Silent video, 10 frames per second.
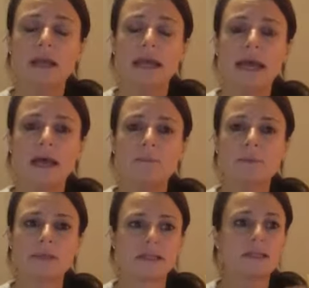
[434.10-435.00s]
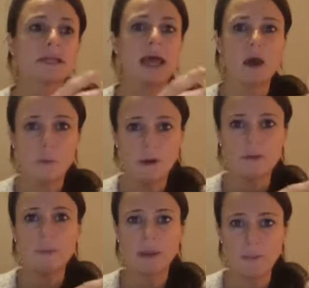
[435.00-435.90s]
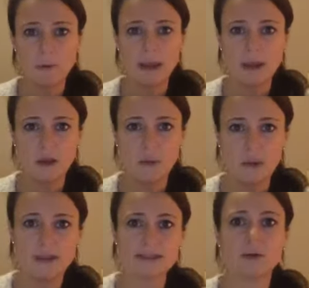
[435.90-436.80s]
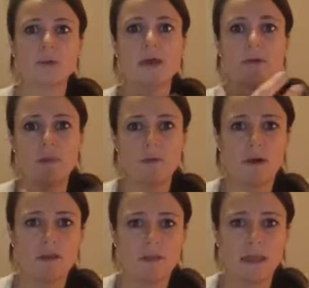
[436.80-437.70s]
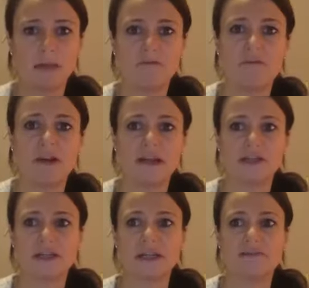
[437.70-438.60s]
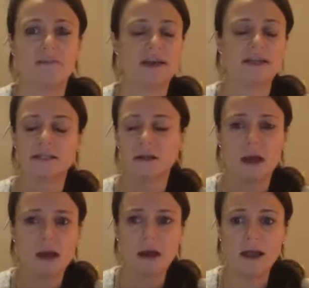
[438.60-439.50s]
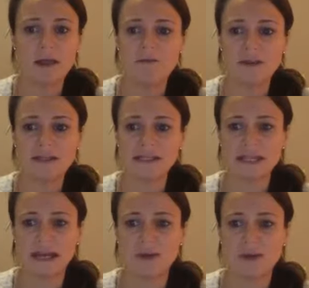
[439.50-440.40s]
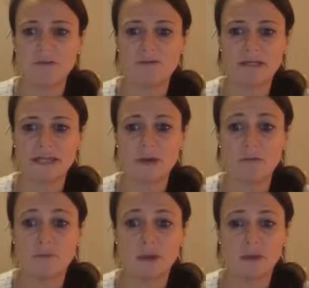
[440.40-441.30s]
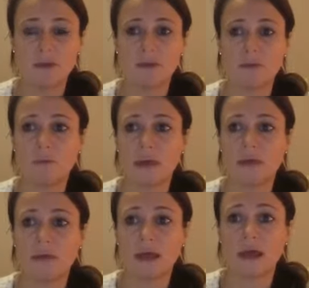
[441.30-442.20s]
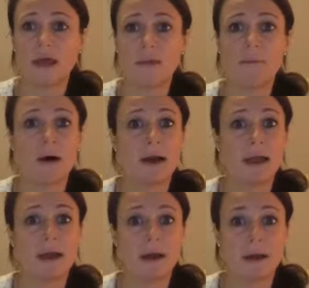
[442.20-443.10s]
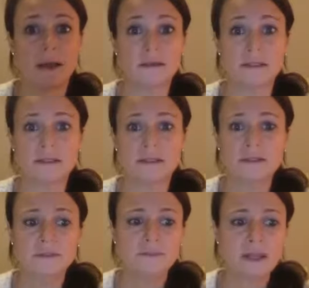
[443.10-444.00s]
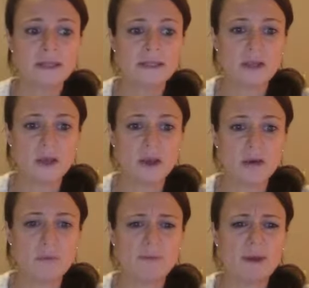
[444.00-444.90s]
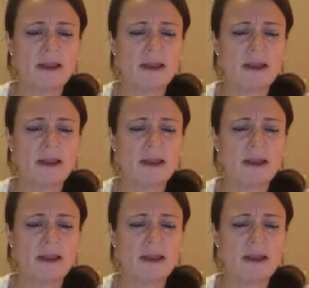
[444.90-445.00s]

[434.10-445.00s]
to help other people get going until they're at a point that they can financially invest. I invest now every single month with my clients. So with my